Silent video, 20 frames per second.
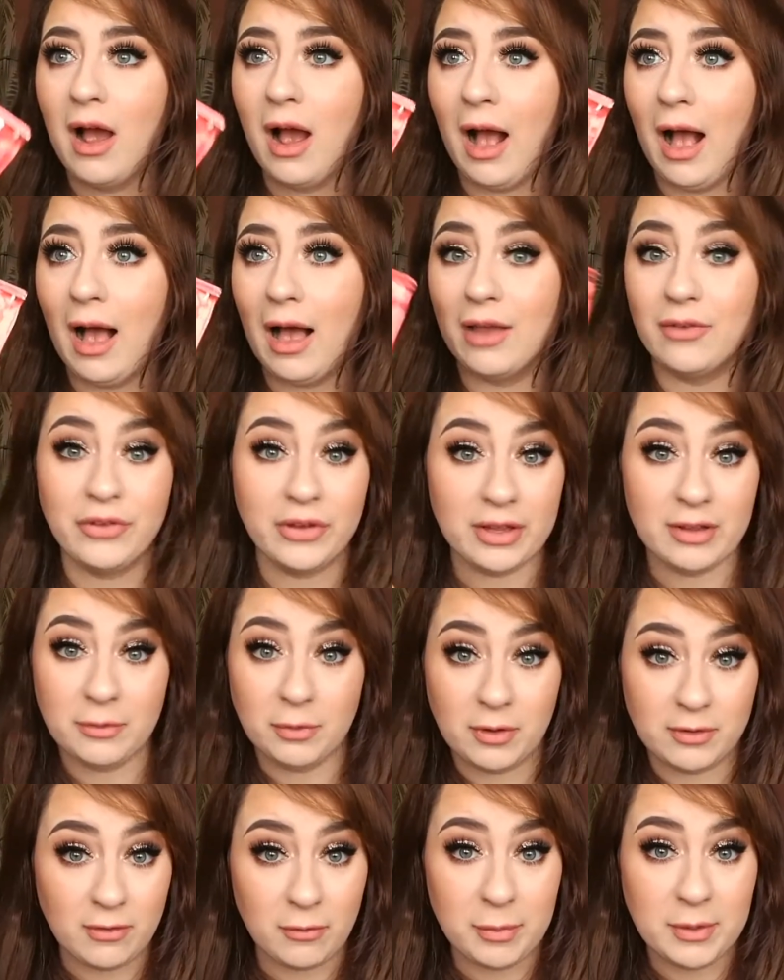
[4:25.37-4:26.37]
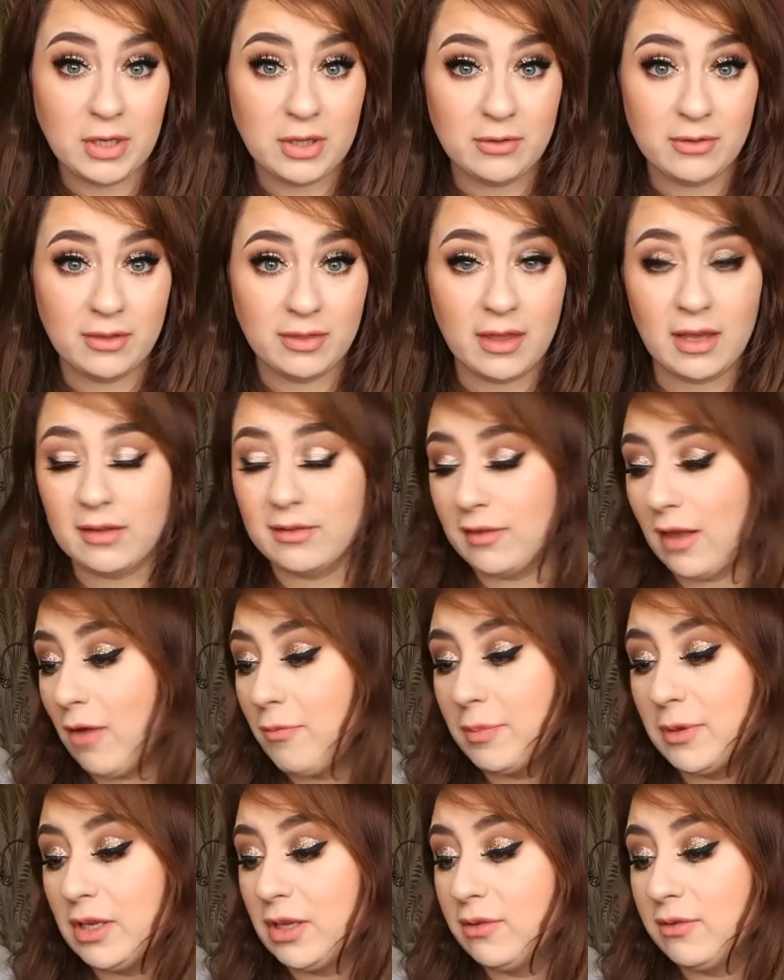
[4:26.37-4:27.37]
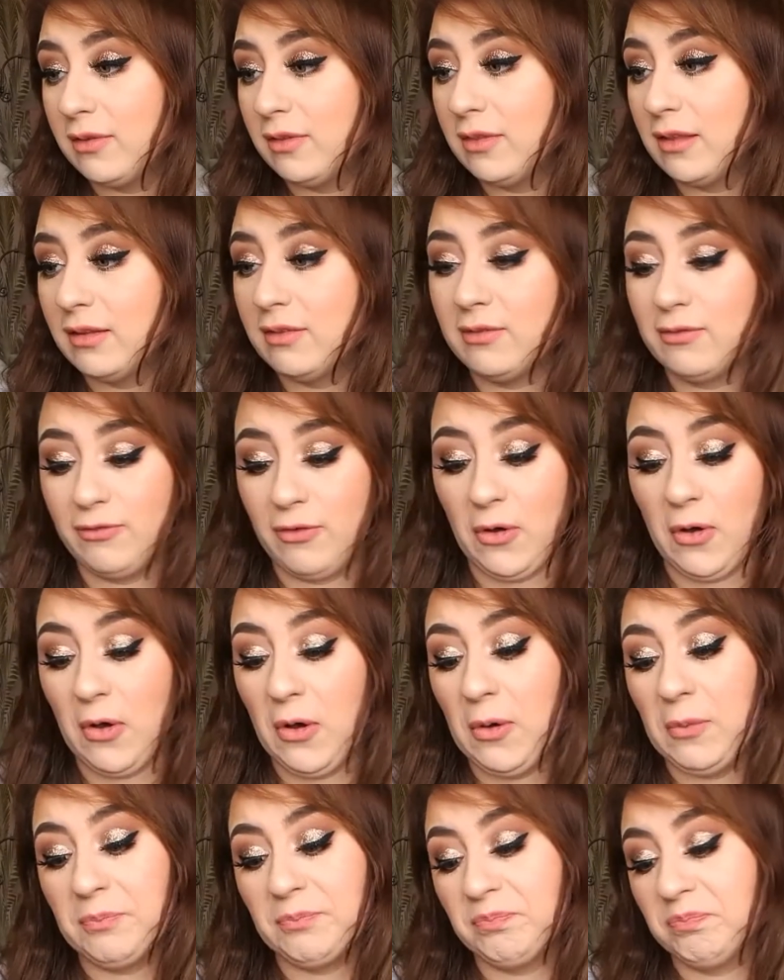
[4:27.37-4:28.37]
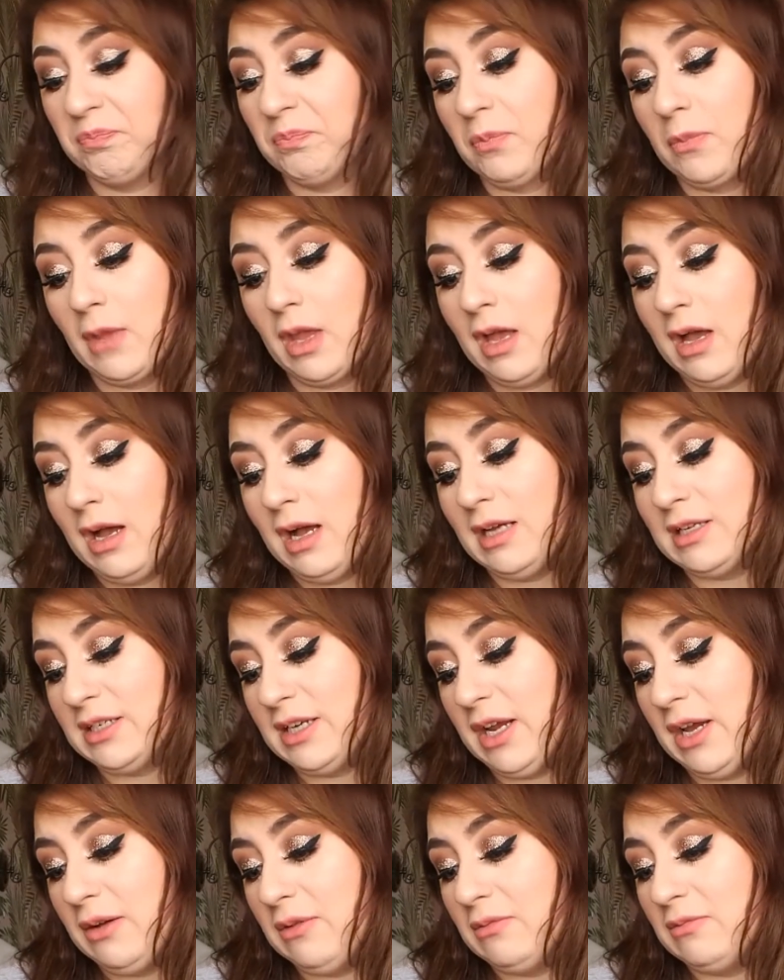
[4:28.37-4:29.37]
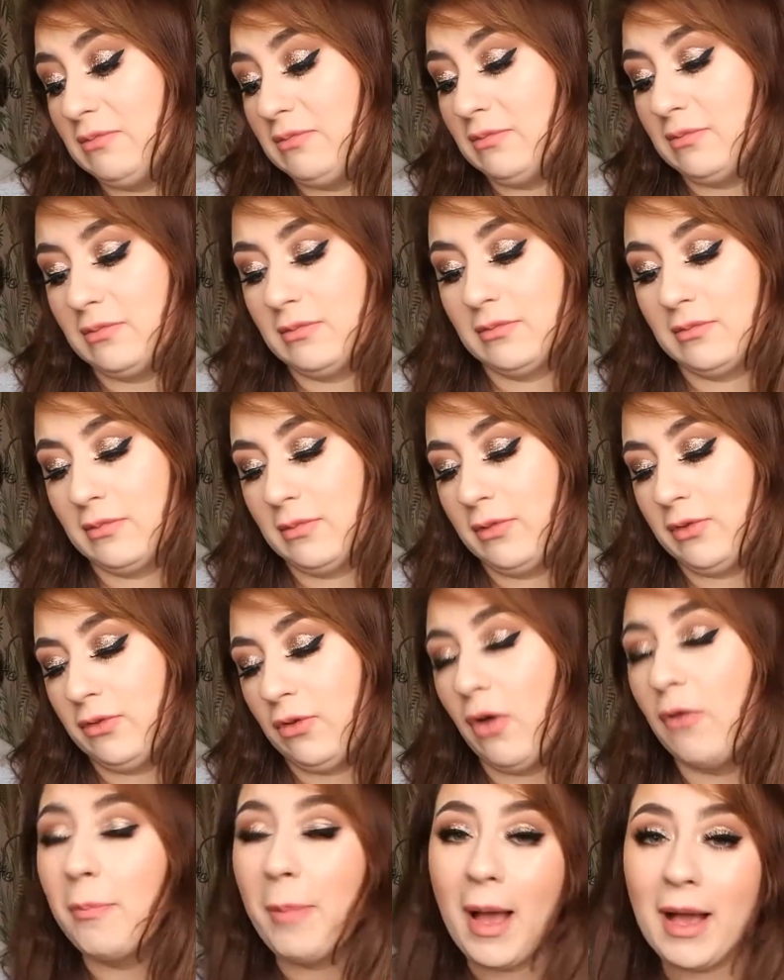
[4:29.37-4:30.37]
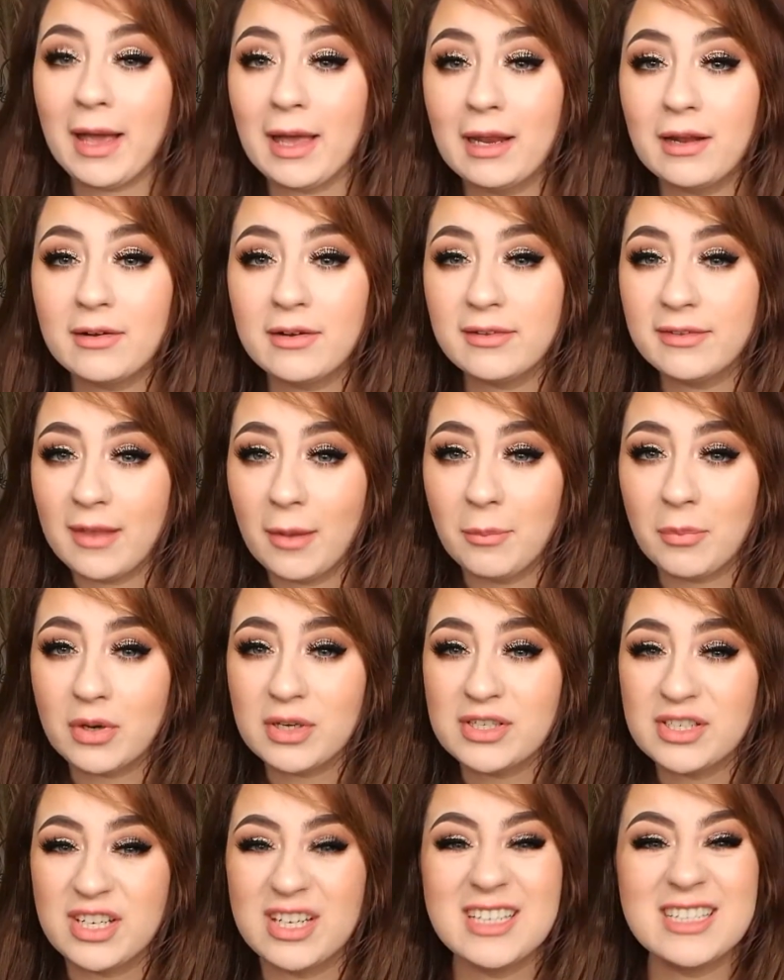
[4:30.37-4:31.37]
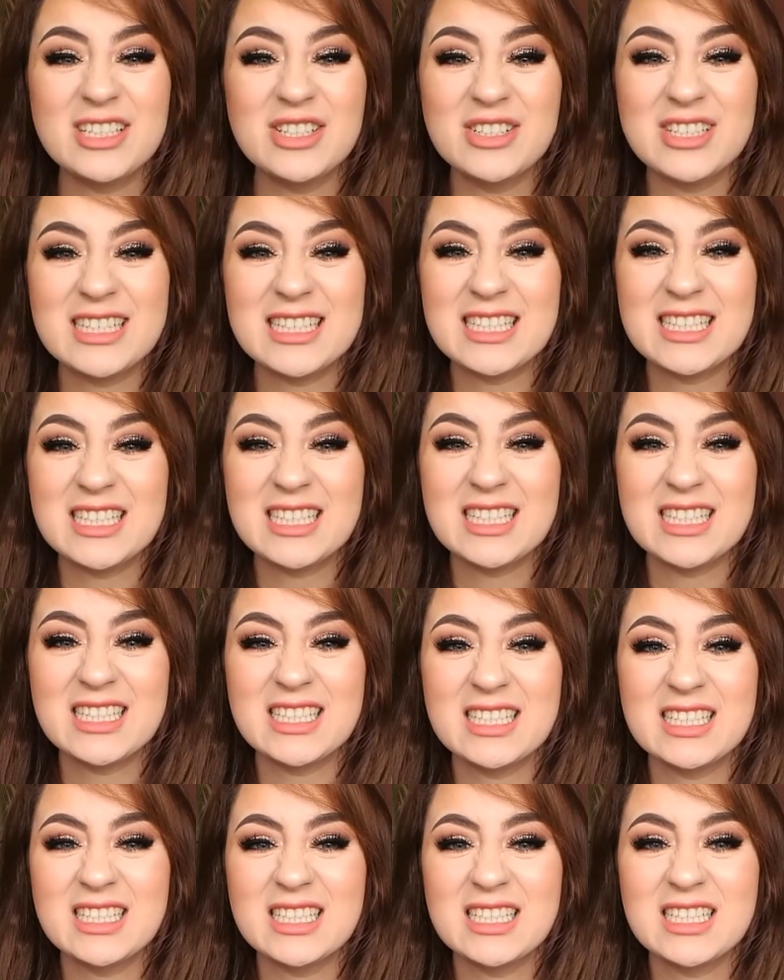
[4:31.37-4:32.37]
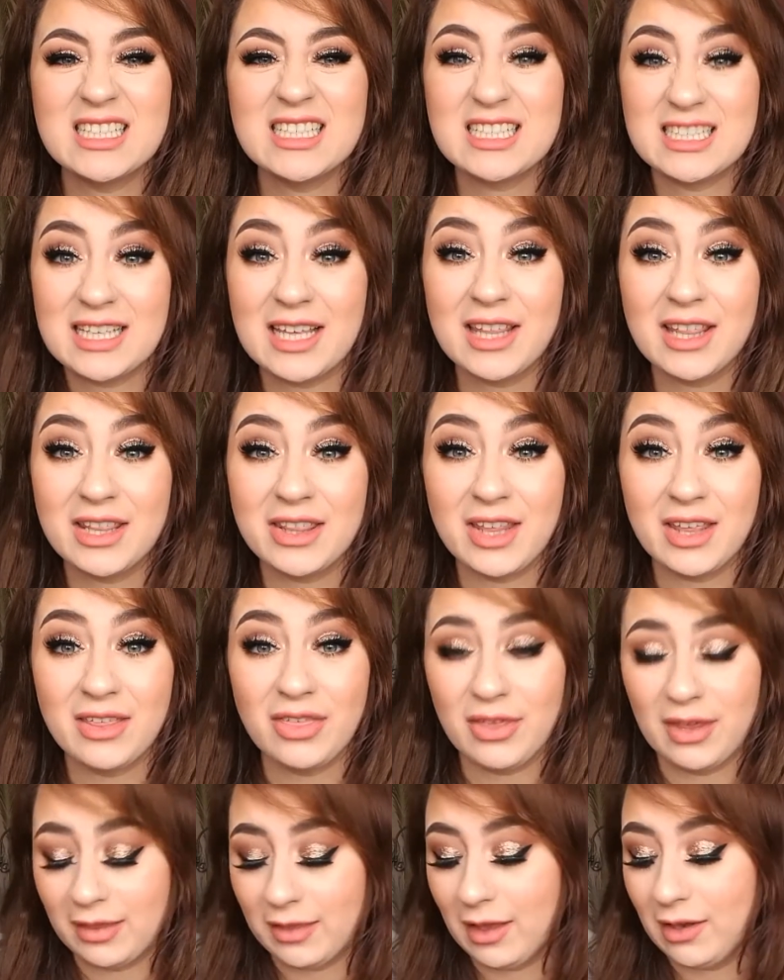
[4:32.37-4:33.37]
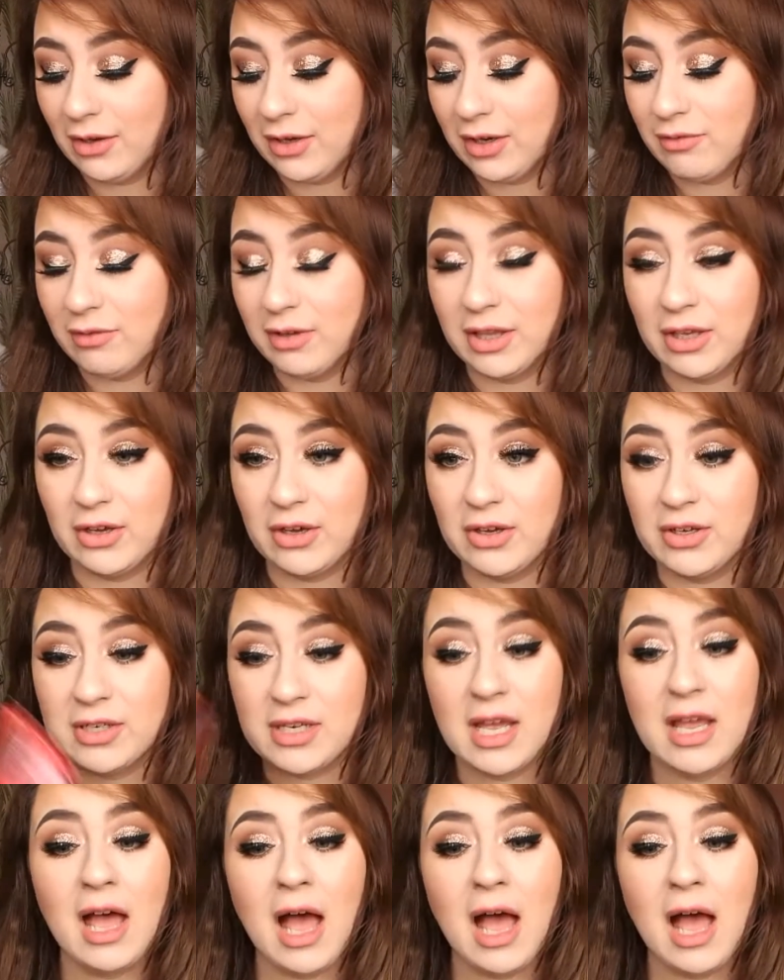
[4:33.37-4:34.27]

And it's because I've been using this. I've been using this for, I don't know, sort of back in December I started using it, and I think they're looking really good.